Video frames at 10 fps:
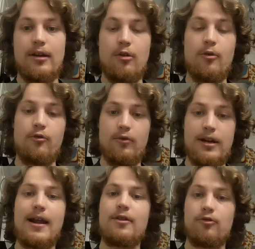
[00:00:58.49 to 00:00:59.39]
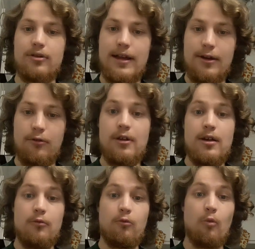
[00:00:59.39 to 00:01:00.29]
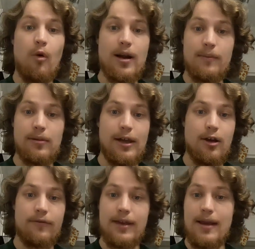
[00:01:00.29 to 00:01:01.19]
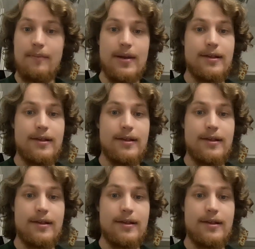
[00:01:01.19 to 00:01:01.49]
and almost won a national title, won a playoff game, beat